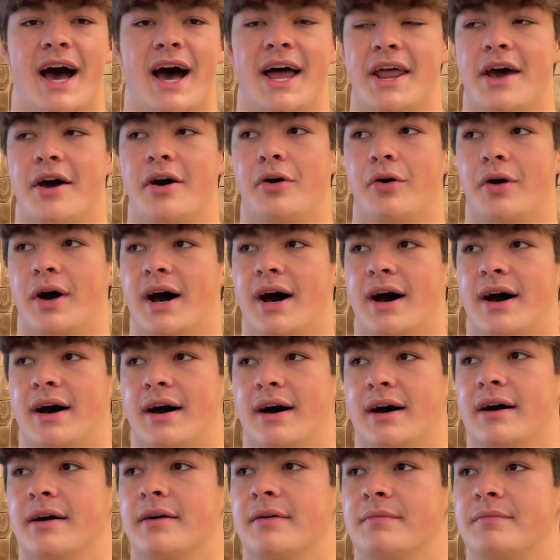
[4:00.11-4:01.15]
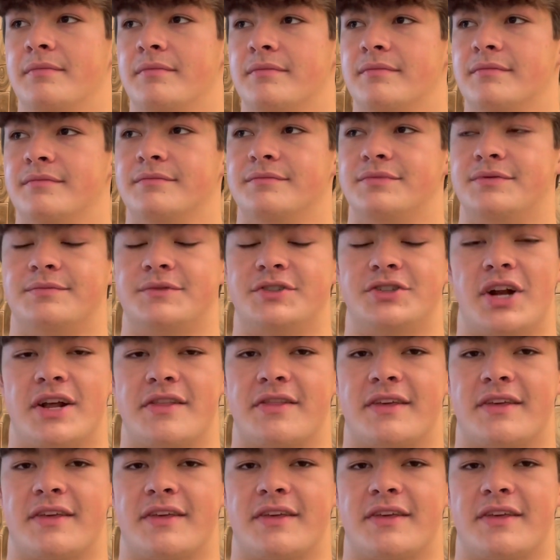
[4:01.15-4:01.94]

I know strength